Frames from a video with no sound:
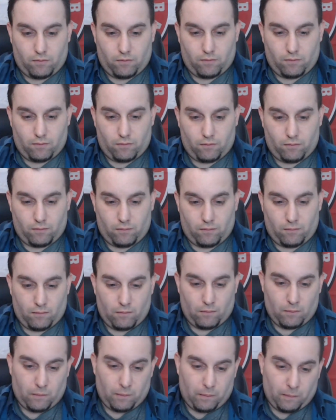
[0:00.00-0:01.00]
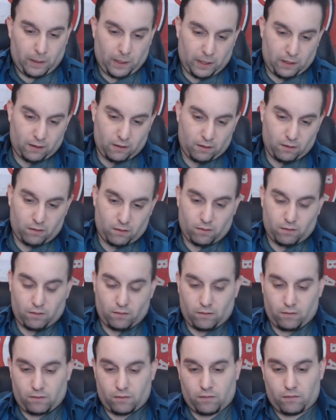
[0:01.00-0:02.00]

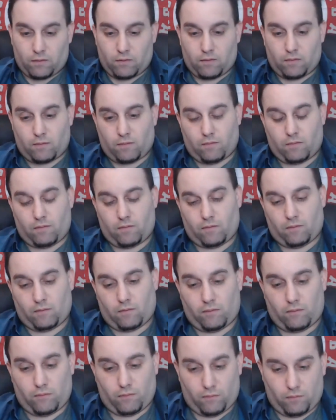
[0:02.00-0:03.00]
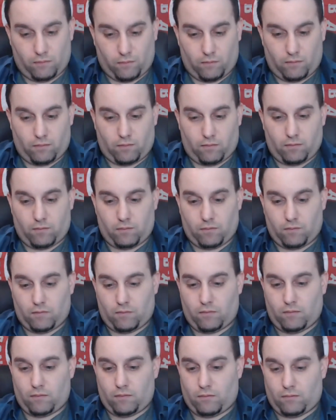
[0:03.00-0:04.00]

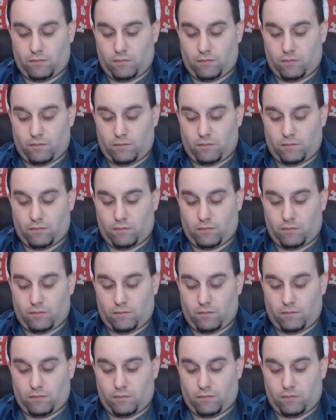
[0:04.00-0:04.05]
No words are spoken by the person on screen.